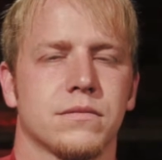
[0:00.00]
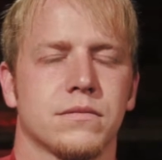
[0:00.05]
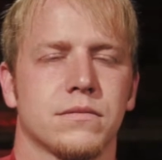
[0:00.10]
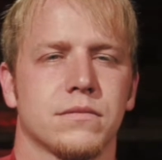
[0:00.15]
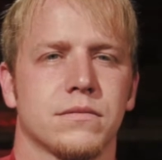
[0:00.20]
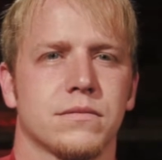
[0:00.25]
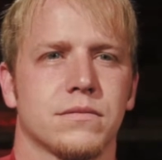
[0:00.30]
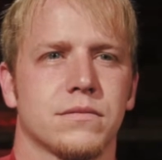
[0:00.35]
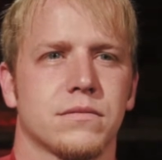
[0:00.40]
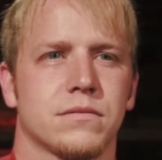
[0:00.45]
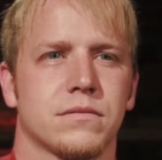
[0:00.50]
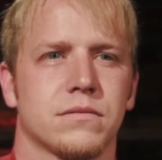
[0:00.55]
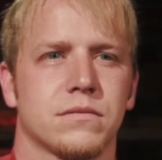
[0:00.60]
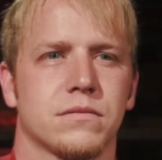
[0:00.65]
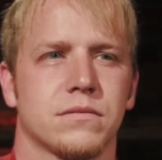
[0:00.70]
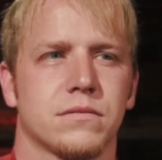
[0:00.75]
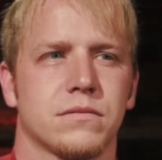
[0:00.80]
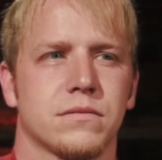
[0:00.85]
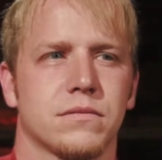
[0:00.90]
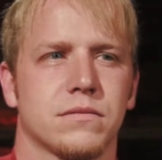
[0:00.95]

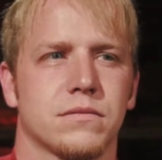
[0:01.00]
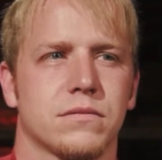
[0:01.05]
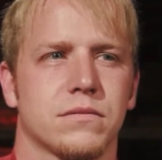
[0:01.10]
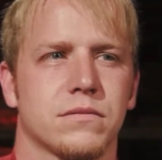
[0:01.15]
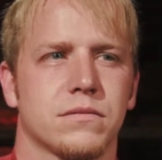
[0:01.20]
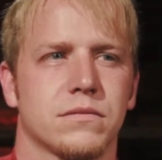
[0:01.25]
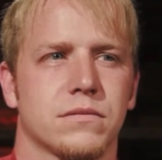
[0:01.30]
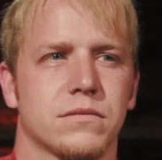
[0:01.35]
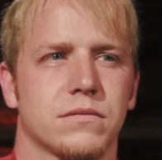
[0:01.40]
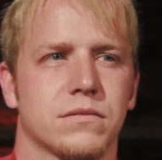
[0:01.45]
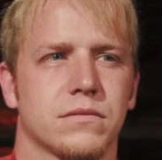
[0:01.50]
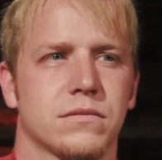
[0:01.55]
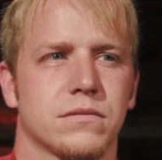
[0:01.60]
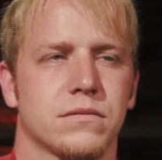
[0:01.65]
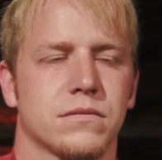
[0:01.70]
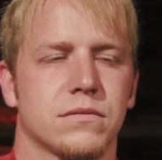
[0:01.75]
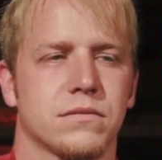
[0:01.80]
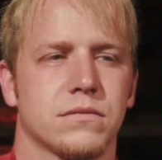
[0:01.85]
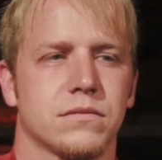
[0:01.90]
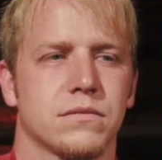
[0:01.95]

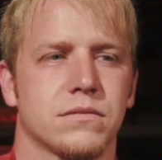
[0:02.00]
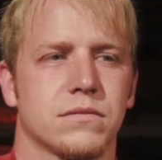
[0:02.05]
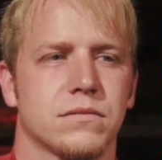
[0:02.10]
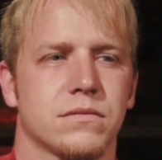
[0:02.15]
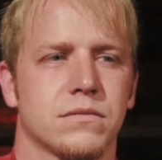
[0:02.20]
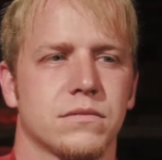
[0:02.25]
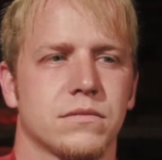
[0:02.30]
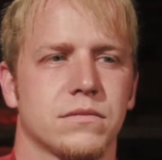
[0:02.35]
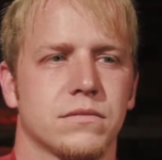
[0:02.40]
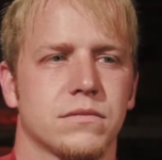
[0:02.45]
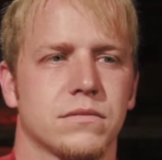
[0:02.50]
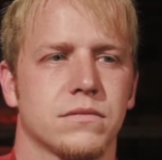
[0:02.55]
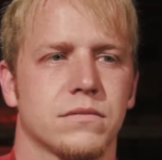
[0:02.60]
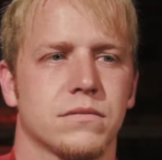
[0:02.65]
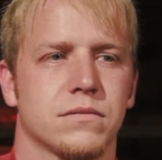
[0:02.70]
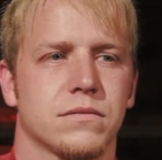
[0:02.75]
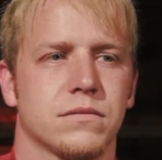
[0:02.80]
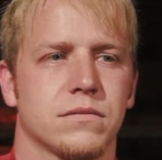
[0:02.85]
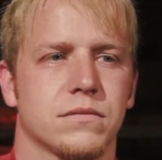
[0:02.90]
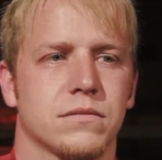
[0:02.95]

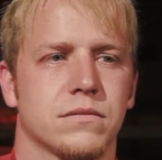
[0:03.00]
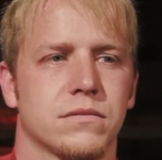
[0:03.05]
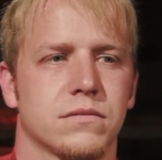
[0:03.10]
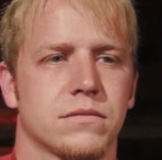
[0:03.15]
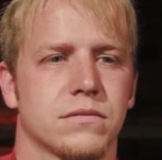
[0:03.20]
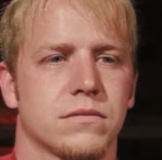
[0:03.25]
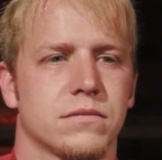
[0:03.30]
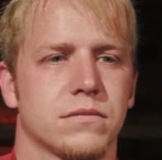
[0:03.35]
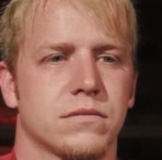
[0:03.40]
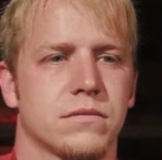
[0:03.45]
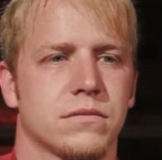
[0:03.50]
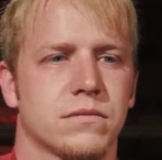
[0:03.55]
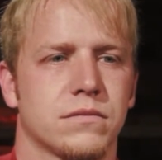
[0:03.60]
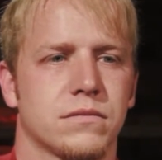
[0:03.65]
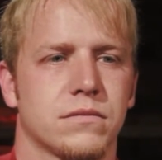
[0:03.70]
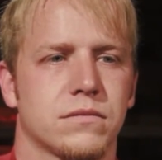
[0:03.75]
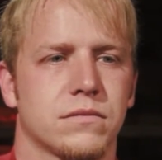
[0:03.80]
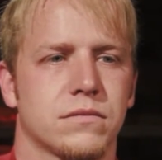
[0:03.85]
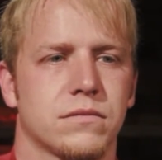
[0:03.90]
(not speaking)